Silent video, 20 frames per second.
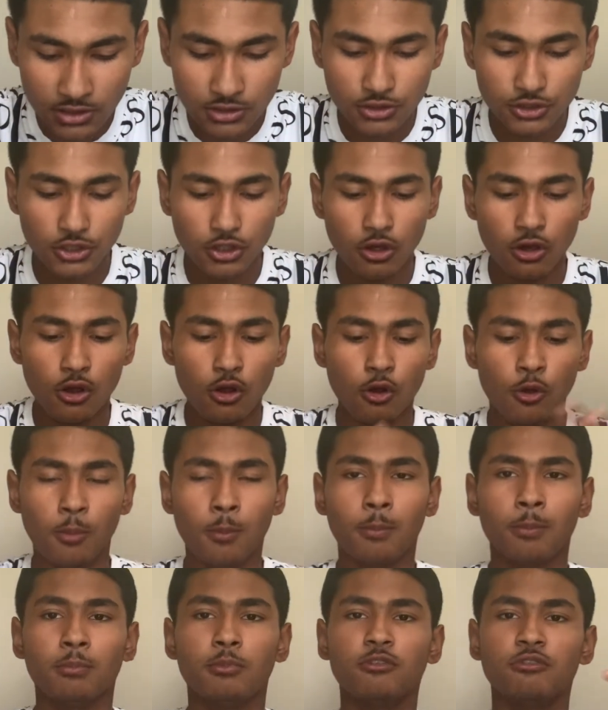So
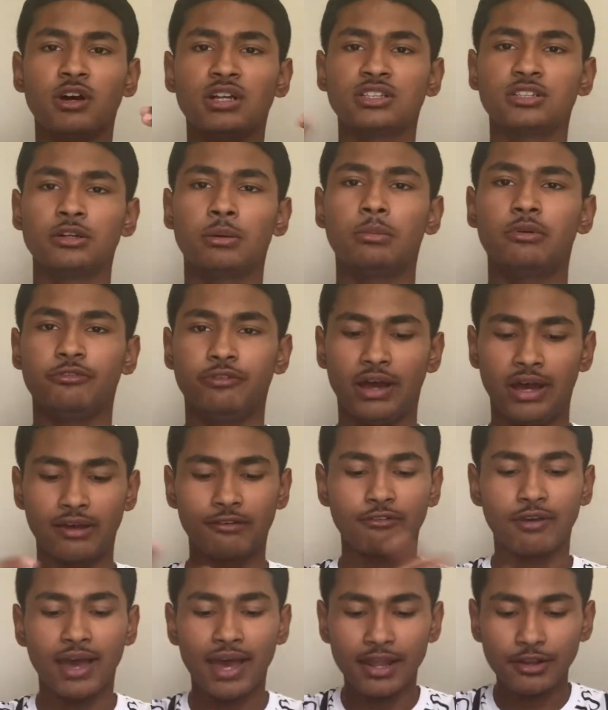move on to number
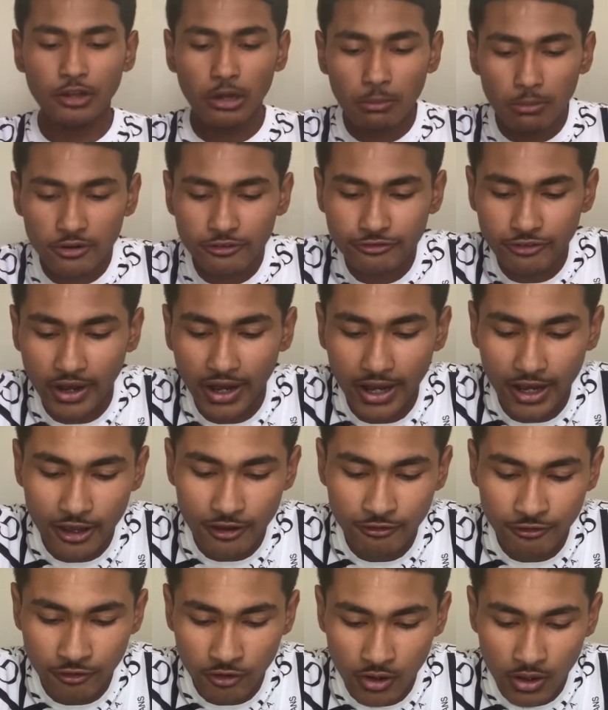five. At number
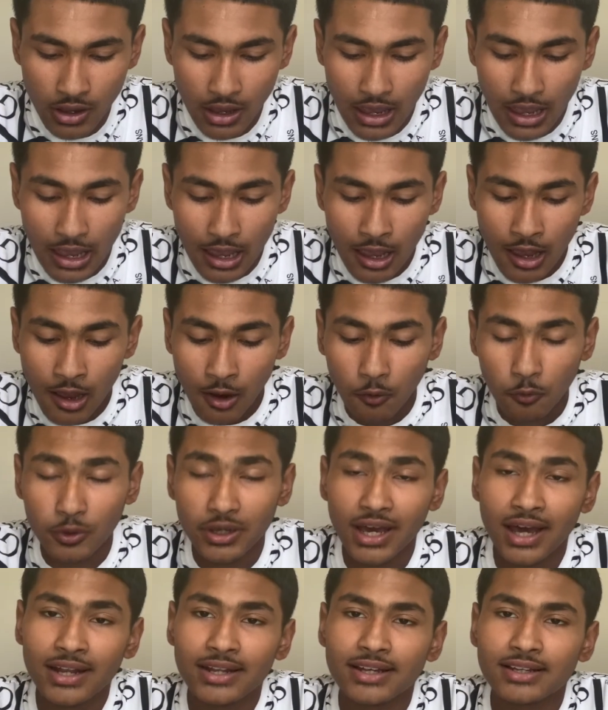five, we
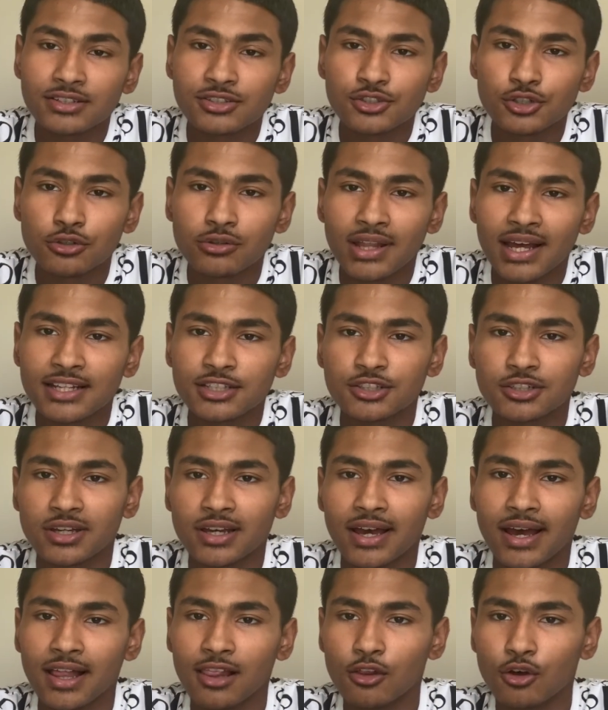got a shoe that I took
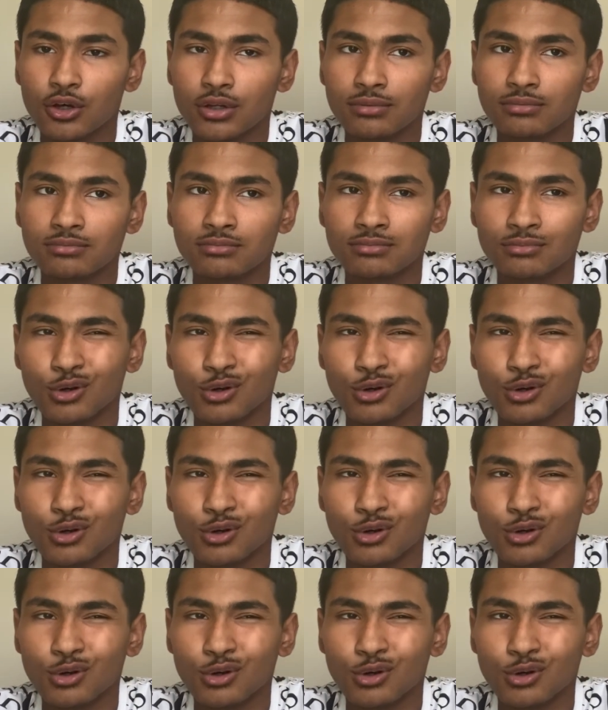an L on.